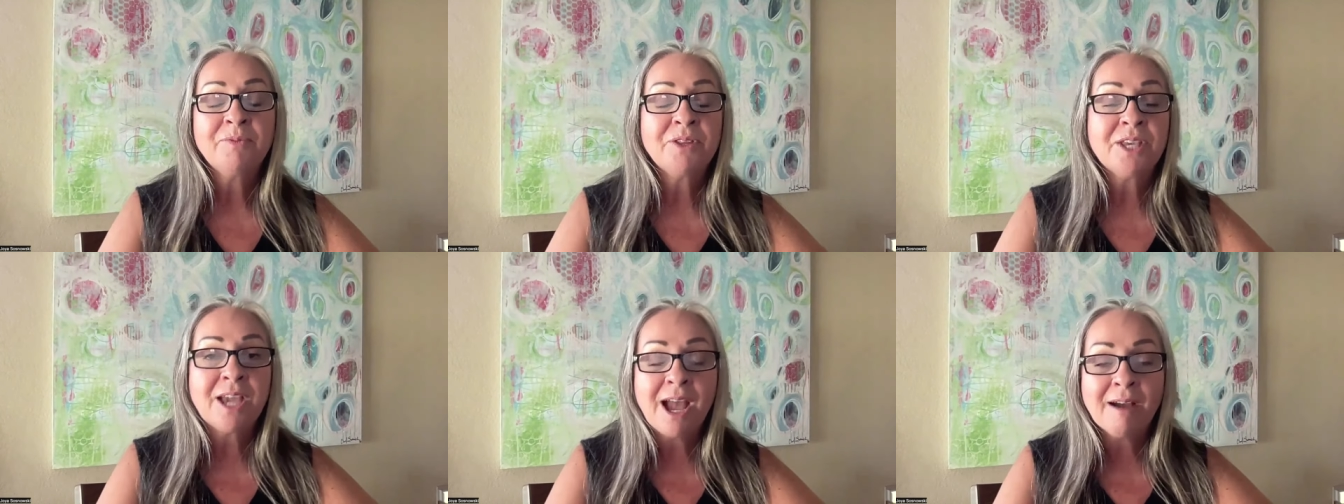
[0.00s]

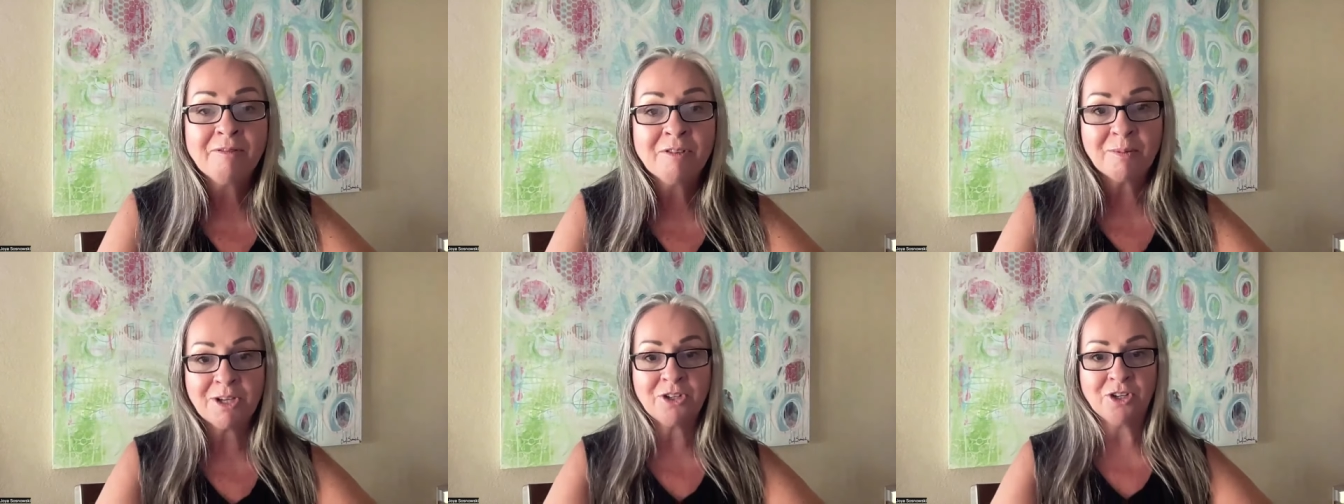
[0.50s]
The
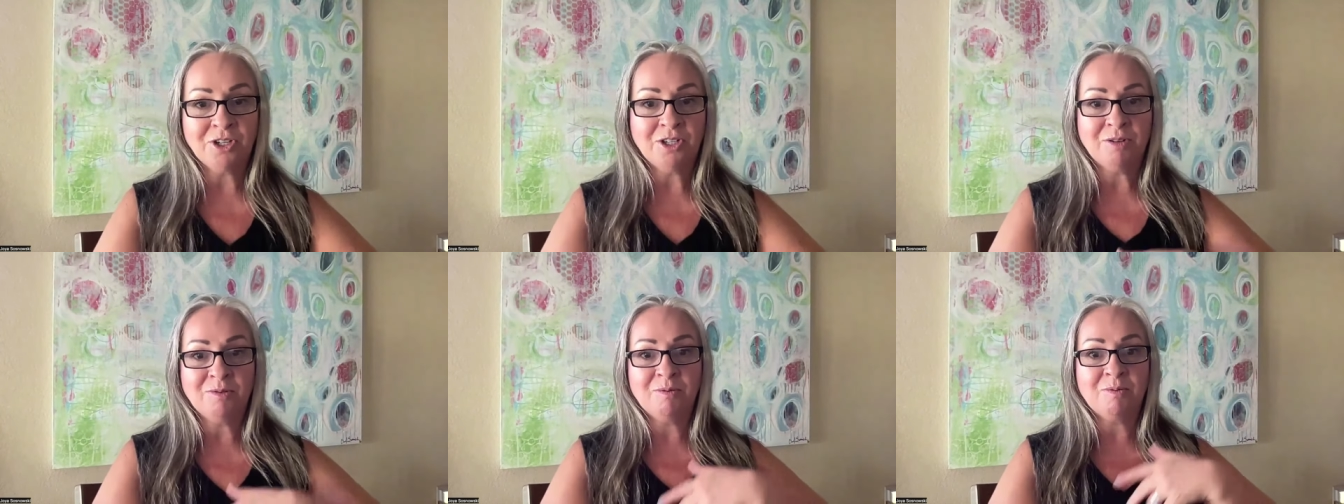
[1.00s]
affirmation
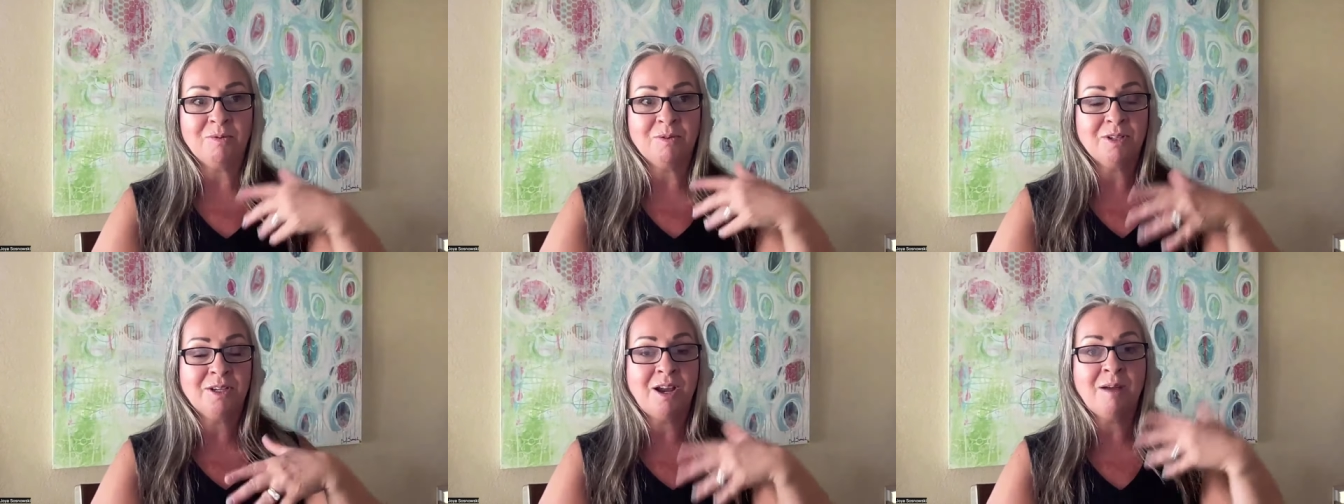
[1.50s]
to,
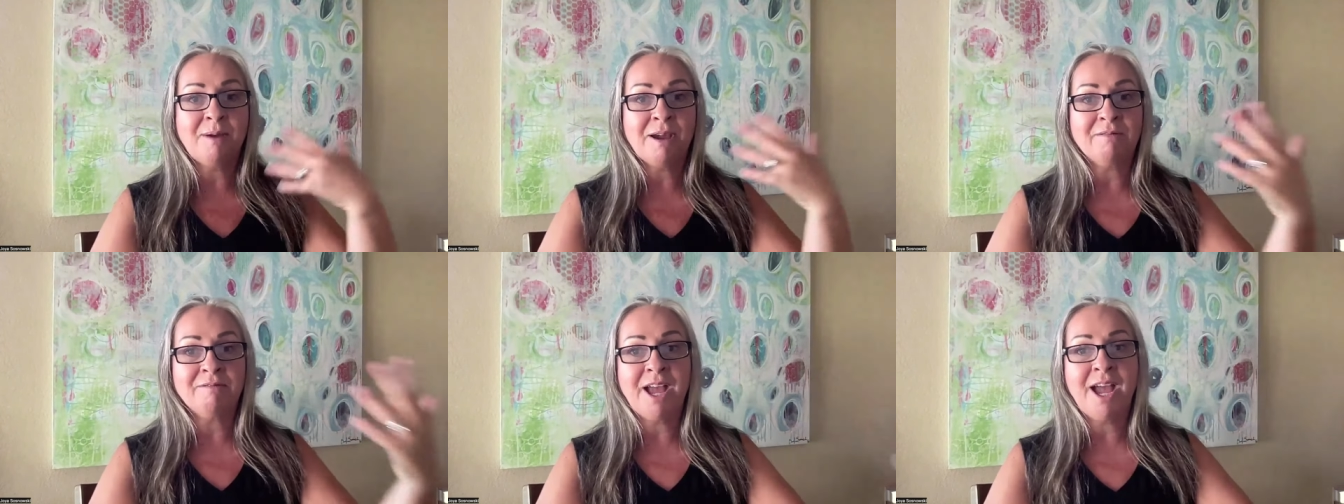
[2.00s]
to come
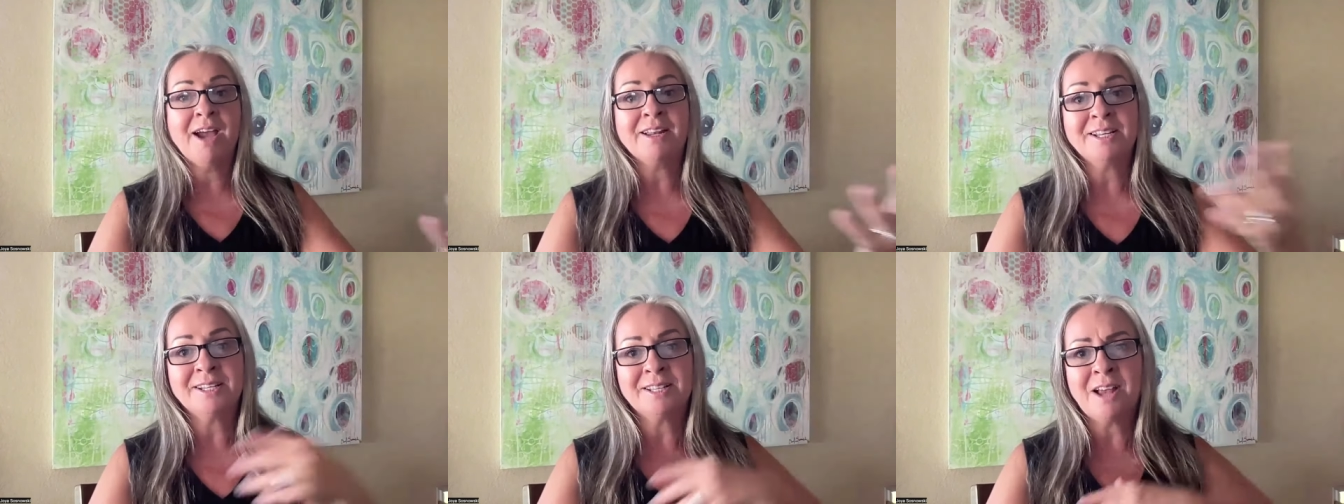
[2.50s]
out of
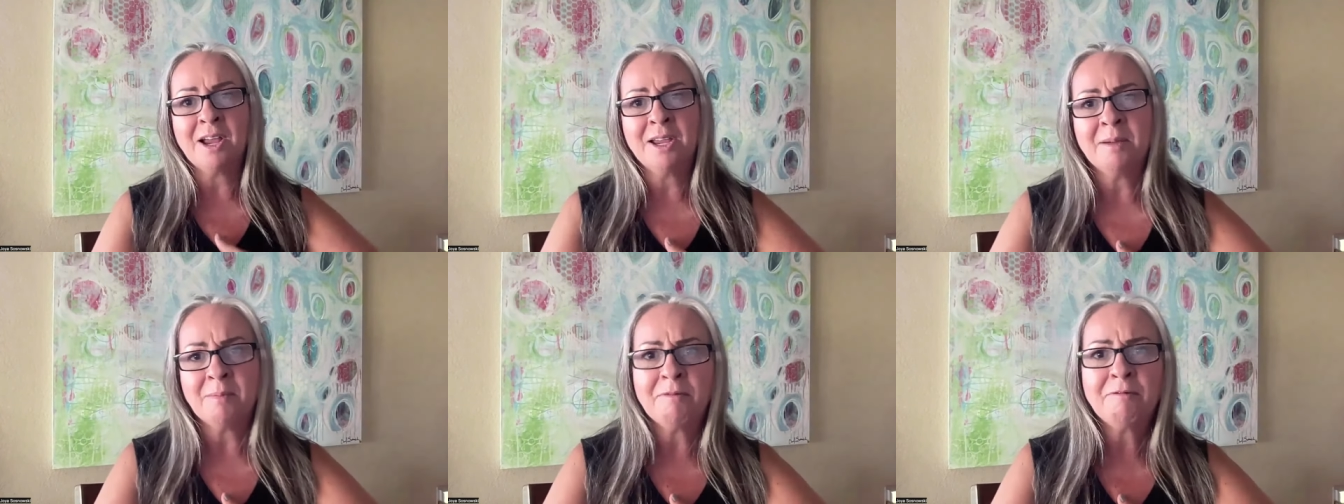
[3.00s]
that is I
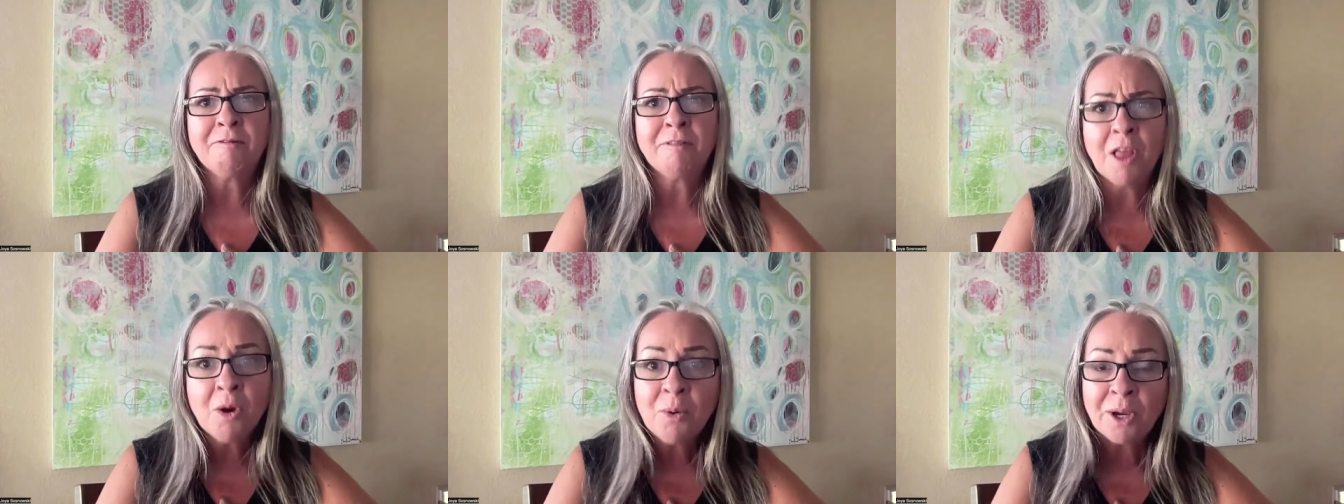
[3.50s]
am
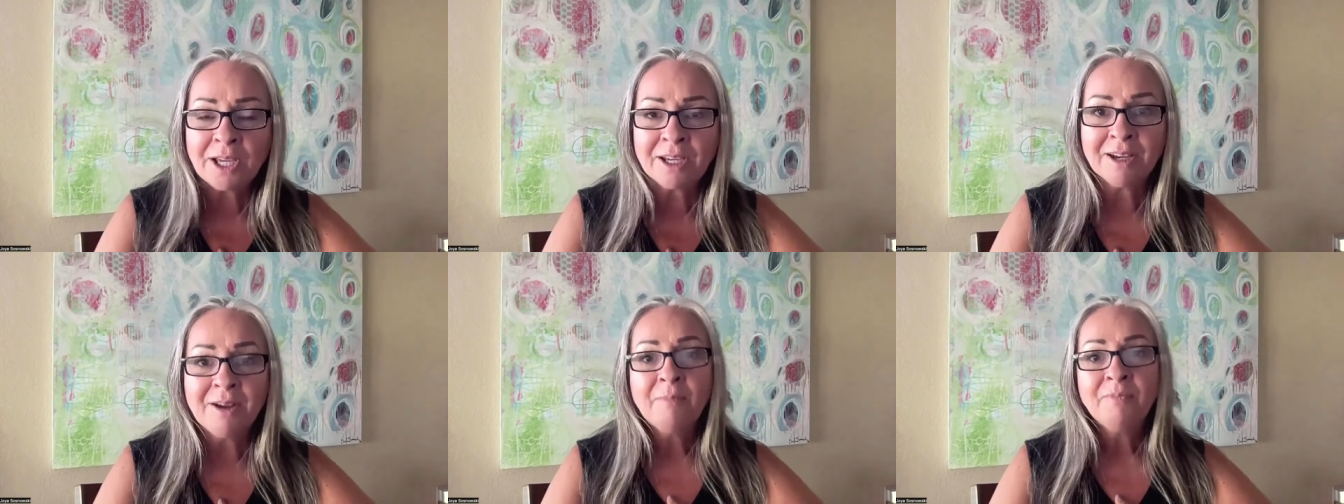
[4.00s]
flowing.